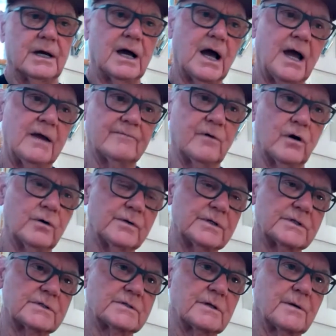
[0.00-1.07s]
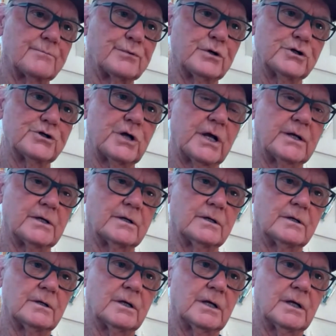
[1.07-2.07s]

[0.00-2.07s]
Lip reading: have always appreciated